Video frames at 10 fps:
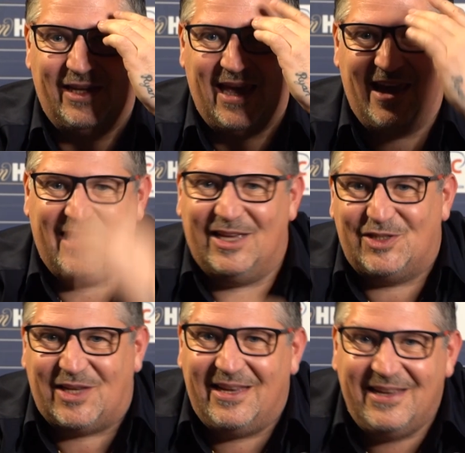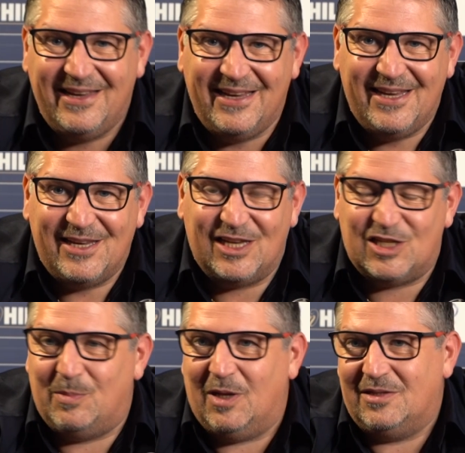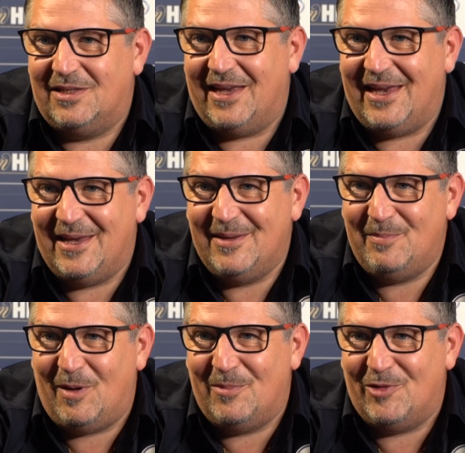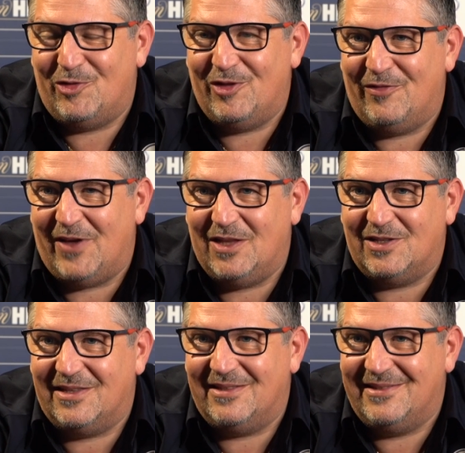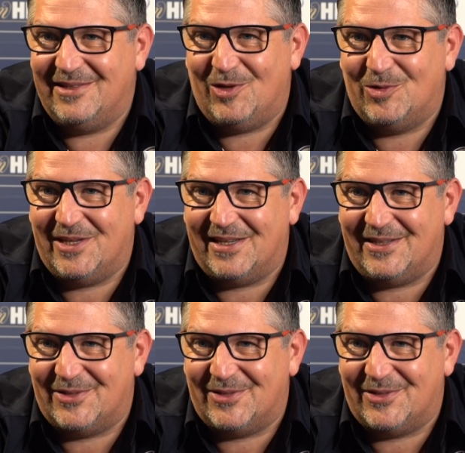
It gets the blood pumping through the veins and the old ticker.